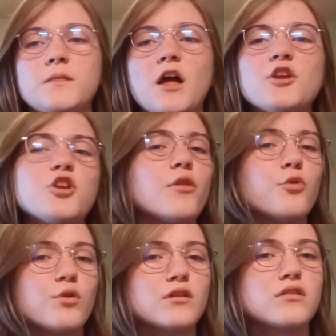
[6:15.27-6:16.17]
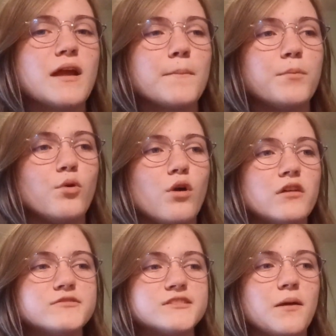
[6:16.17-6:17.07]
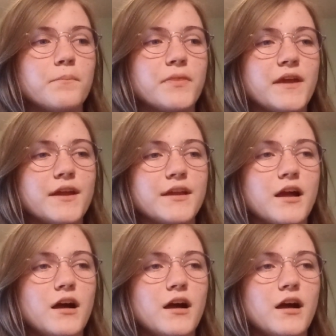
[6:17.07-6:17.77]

another example of something,